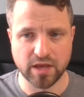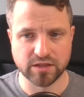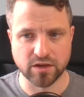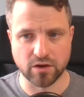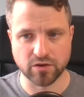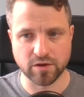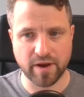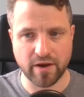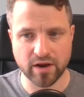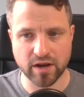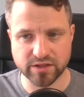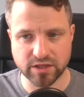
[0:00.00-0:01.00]
So
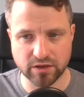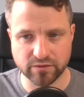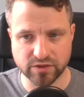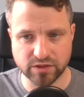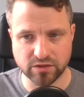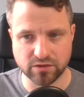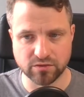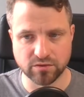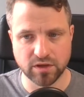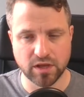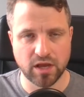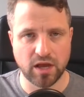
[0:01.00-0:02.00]
comparing ourselves to
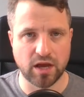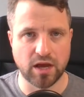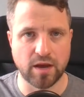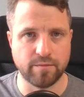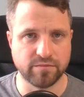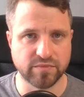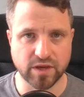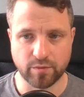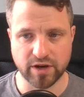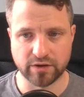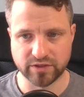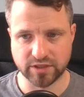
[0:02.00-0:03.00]
um,
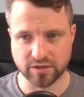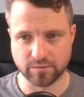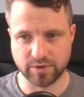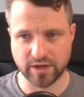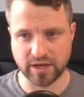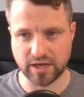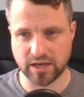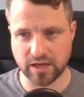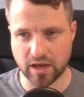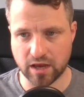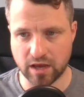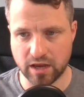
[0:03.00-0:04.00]
someone else is completely
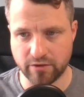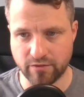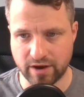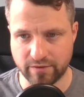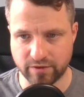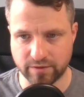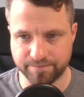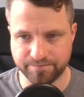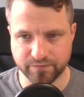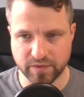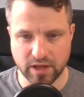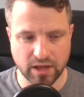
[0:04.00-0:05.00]
uh, irrelevant.
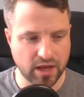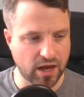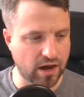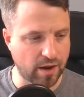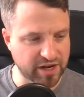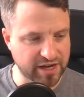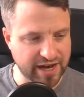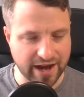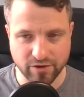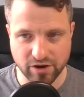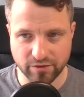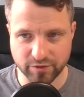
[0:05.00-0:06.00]
Uh, I'm going to
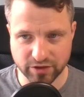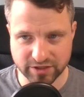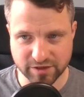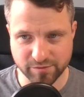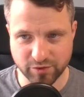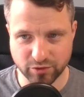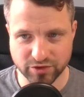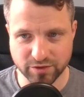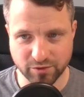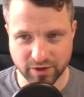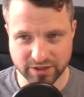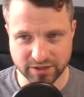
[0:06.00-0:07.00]
carry on. We've got some
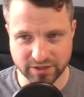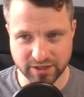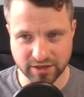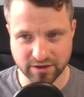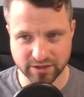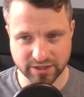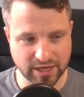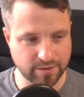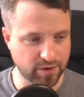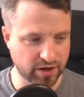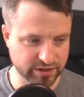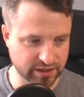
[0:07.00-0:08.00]
awesome questions here, guys.
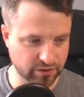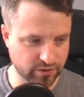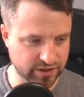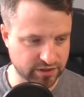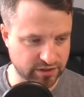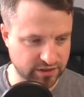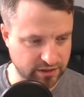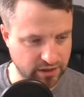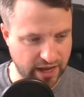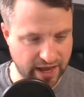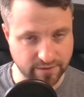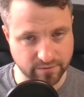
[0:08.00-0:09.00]
Keep asking questions and,
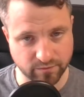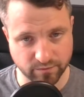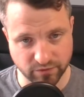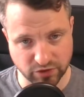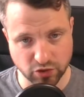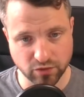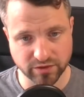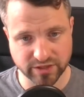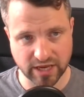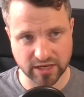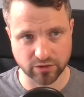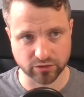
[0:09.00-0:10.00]
and do
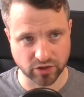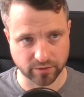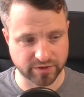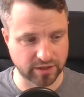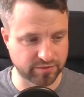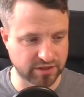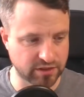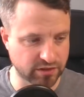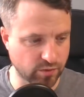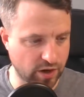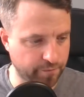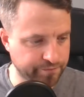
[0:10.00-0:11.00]
set your top tips in
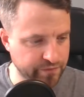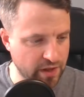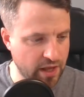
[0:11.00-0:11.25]
as well.